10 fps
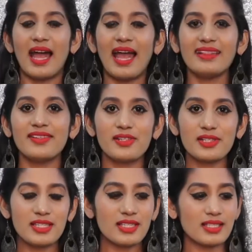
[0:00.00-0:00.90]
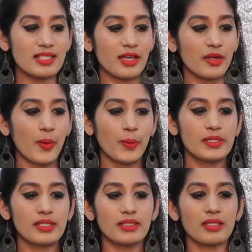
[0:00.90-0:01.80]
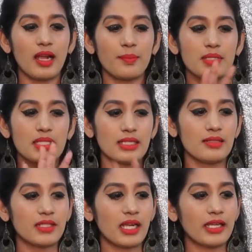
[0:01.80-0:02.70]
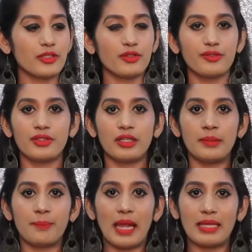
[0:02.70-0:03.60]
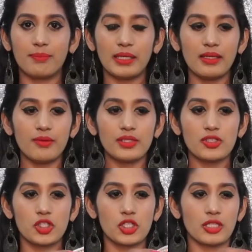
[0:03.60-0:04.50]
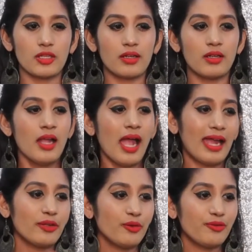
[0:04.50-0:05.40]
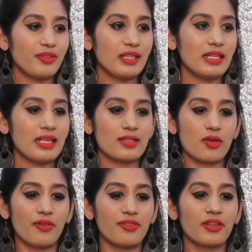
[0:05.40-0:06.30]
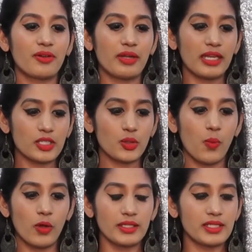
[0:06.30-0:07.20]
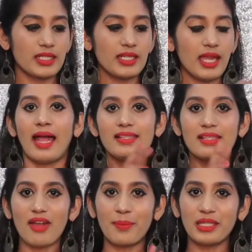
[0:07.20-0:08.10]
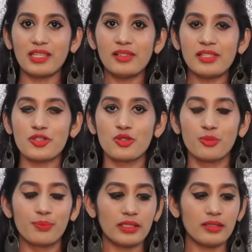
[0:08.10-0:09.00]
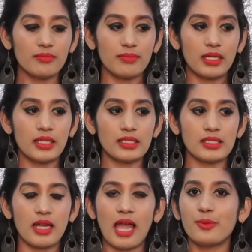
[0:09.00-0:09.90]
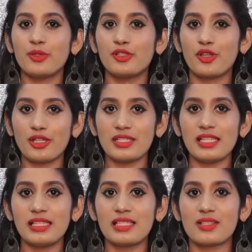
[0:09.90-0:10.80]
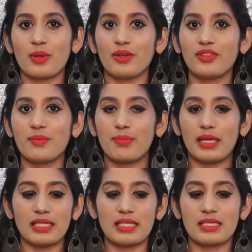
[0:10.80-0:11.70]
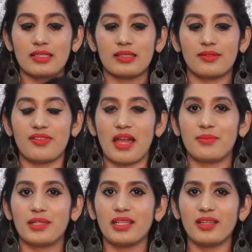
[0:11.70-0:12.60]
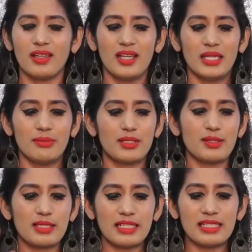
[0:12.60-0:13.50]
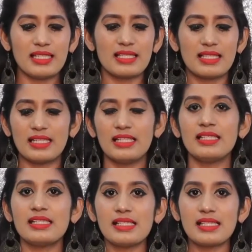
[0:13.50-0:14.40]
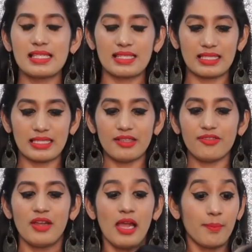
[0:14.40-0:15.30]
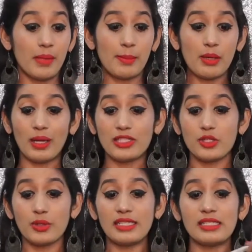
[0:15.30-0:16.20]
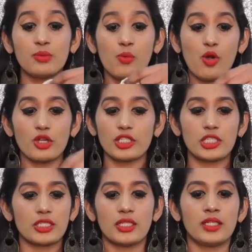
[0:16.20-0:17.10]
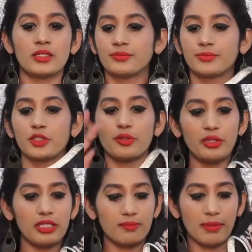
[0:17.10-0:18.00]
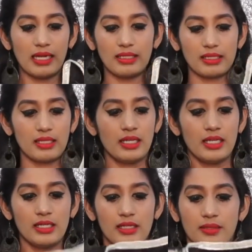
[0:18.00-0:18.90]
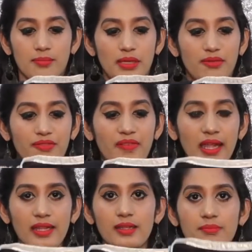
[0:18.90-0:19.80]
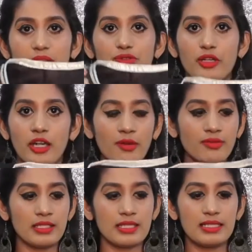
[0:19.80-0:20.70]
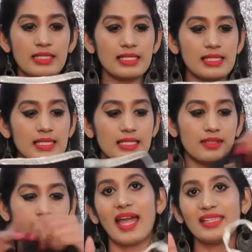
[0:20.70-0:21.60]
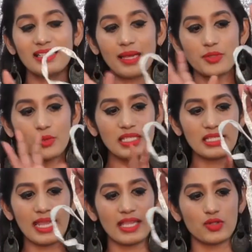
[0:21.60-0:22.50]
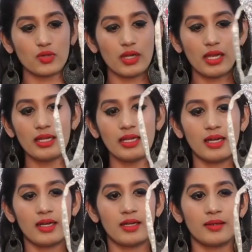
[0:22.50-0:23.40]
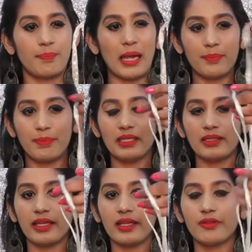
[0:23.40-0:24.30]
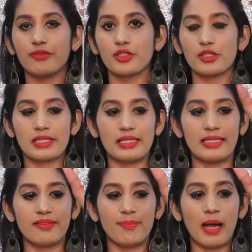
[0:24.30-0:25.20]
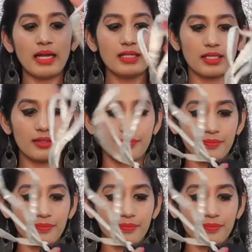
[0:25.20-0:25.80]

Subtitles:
and there is this golden come silver kind of piping, which I don't feel is of a great quality. And the fabric here is Dupatta, but I would not tell this is one of the best fabric, because it is a little stiff. Maybe once you get it washed, it might be fine, but for now it's a little stiff. And it comes with this extra piping thing for your sleeve part.